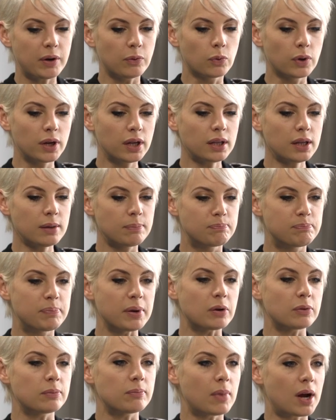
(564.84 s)
But it really
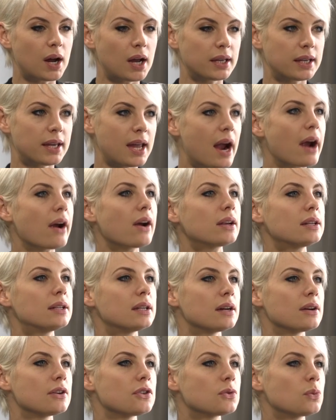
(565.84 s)
built my
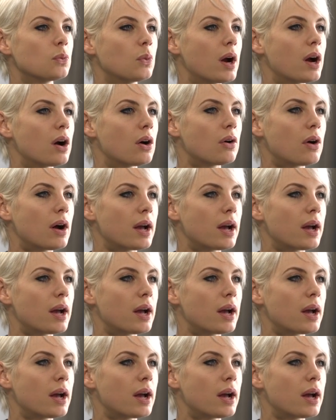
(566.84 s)
character as well.